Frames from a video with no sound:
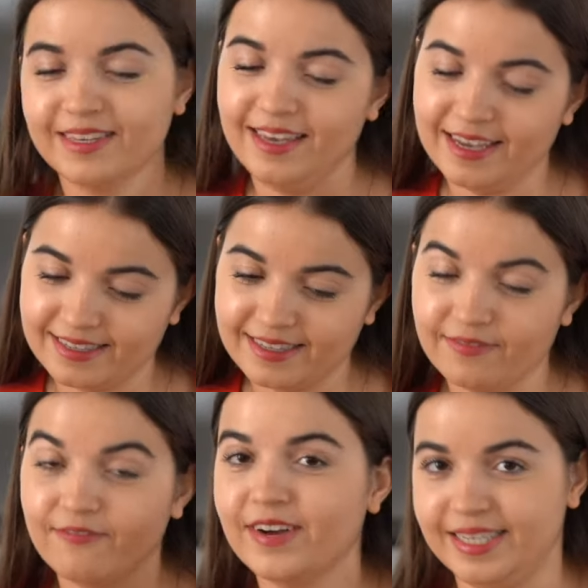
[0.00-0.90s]

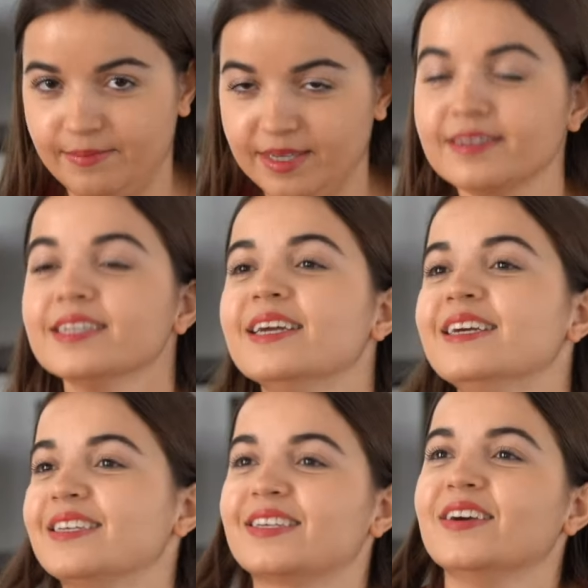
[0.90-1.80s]
Yes, that's me.
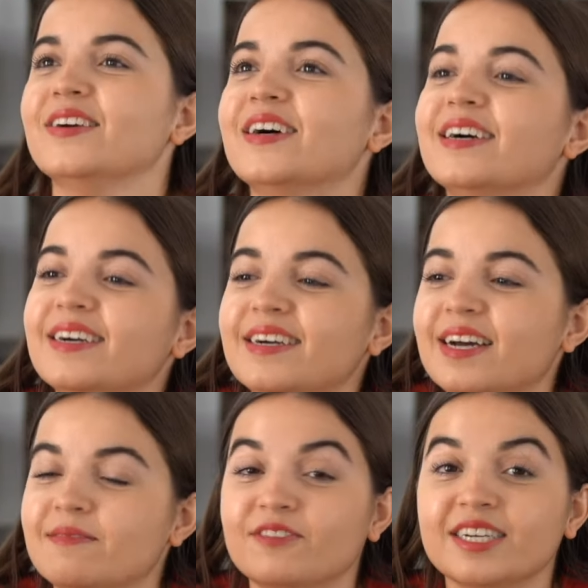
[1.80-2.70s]
So
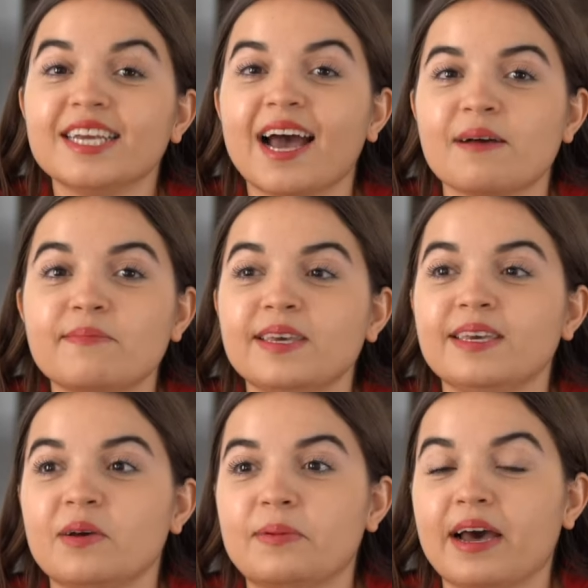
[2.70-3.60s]
I'm really
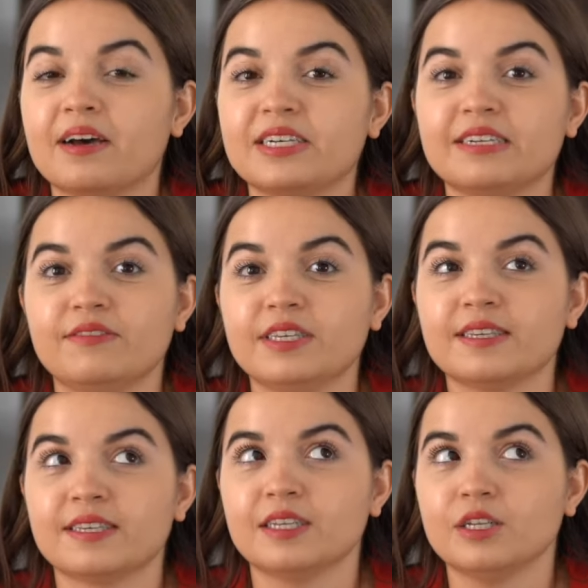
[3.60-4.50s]
happy about
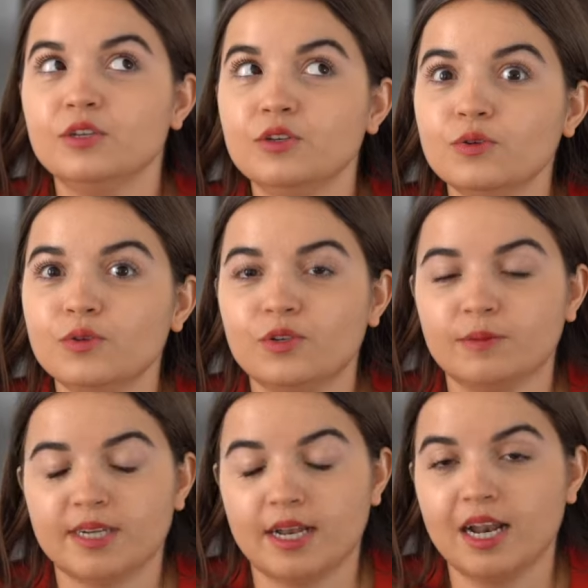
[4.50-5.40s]
this new
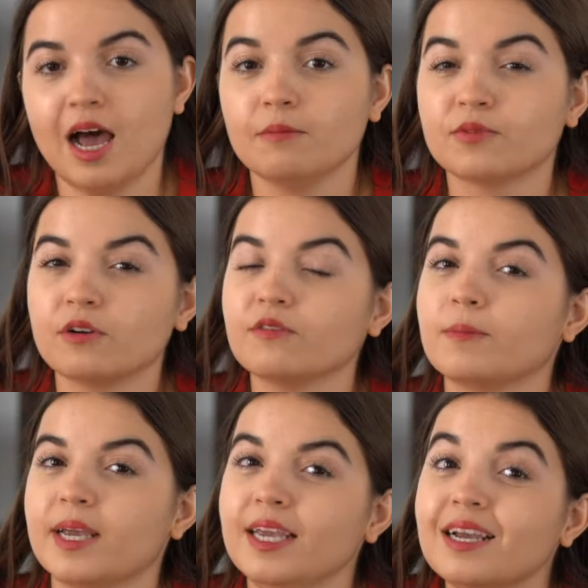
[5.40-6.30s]
YouTube channel. I'm sorry for
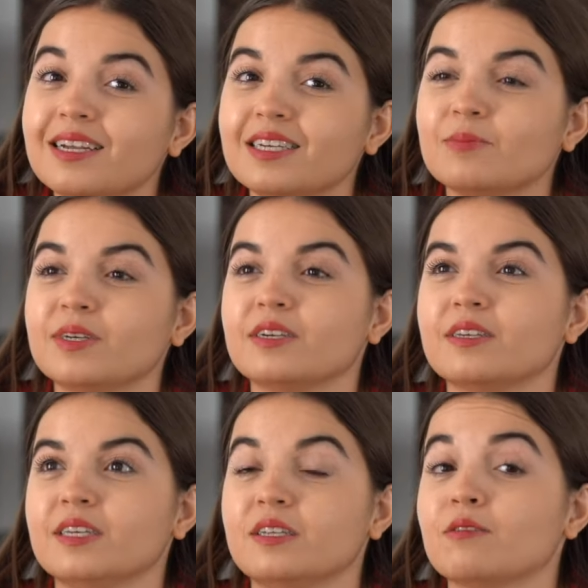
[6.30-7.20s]
my English
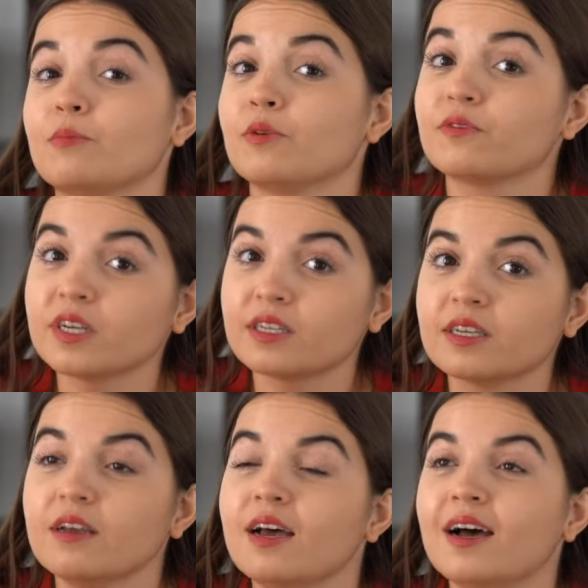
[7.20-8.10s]
because it's not
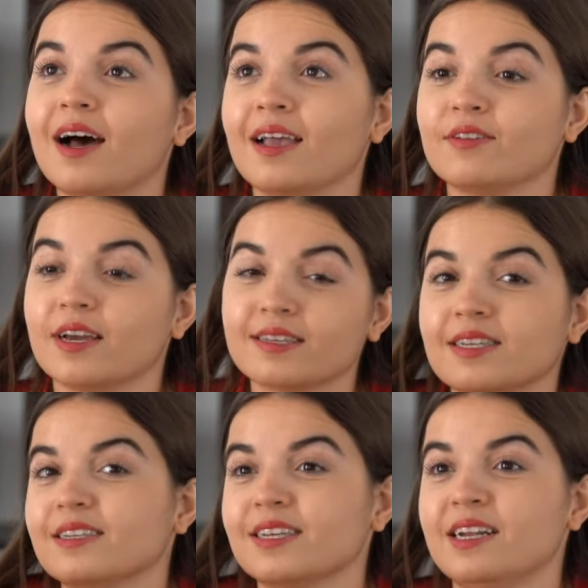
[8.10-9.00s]
perfect. I have an
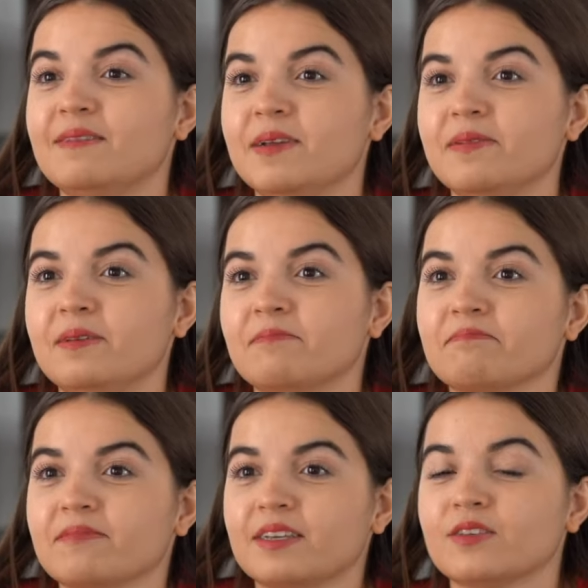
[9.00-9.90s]
accent and maybe
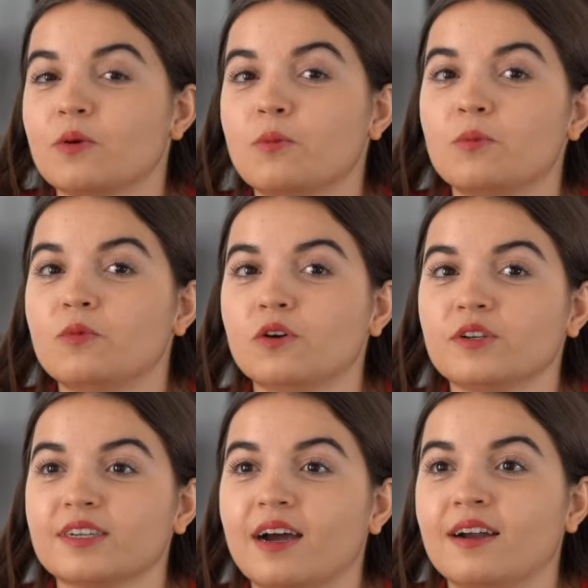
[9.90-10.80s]
some
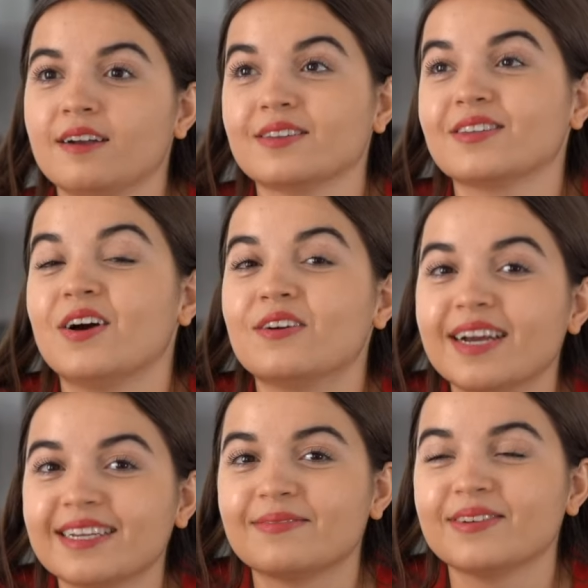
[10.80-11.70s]
words are not
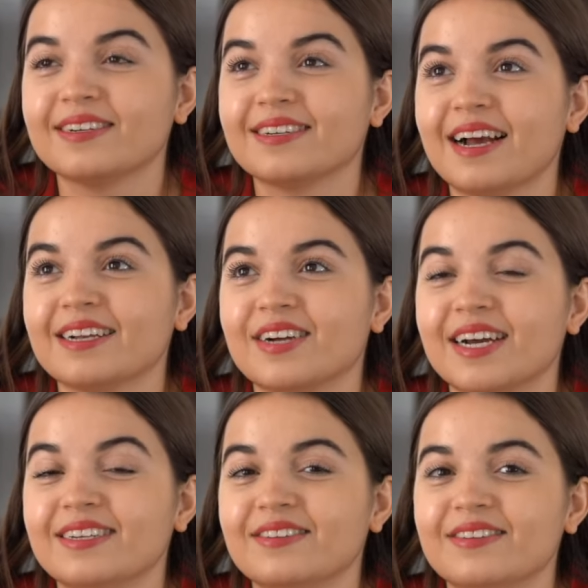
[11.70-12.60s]
correct, but I'll
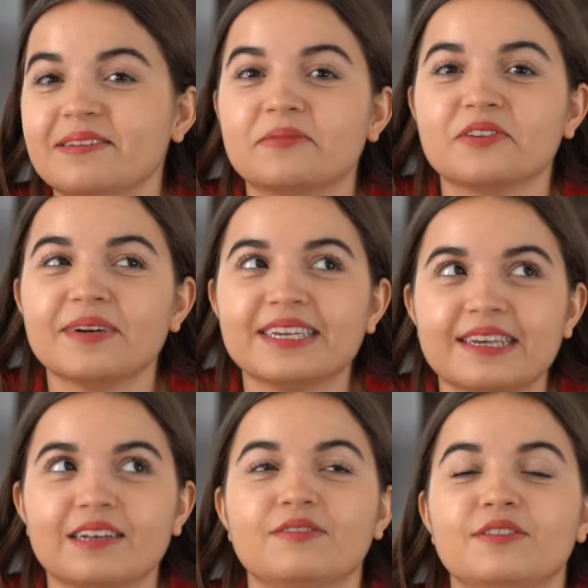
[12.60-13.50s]
try to improve
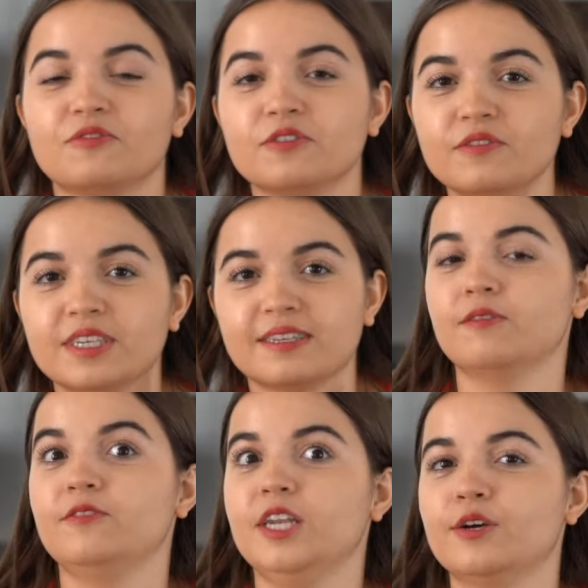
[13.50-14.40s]
myself through these
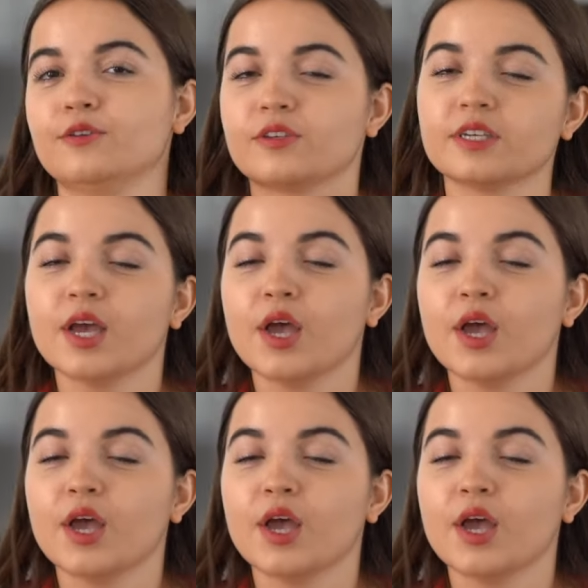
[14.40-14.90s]
videos.